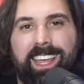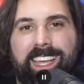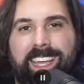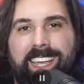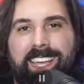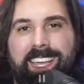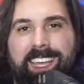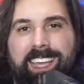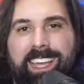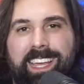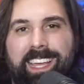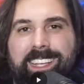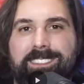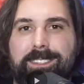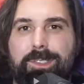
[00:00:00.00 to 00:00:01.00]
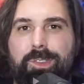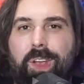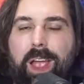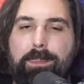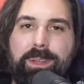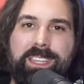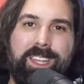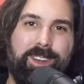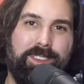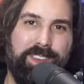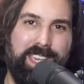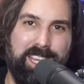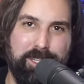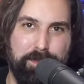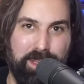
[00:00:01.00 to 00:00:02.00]
Like, and that's the end of the video. That
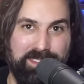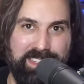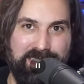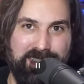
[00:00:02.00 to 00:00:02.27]
notification bell.